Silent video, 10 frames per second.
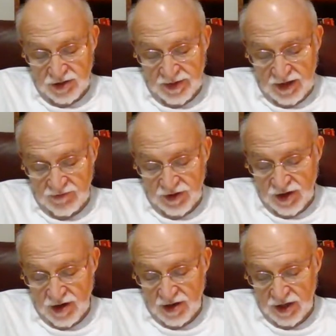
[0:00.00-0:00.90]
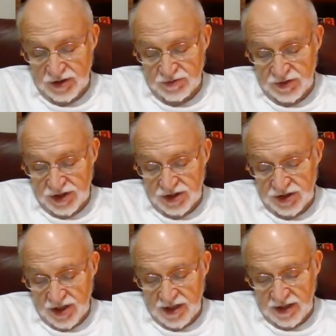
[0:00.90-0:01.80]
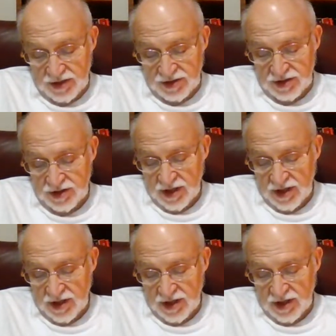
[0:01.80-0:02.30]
many fraternities was dishonest,